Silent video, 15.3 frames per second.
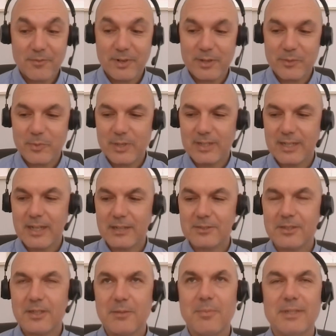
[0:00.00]
very quickly,
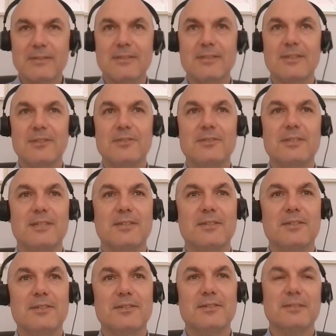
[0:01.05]
actually. But you said
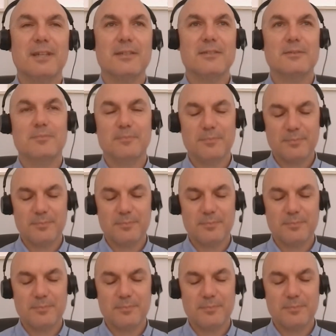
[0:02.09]
that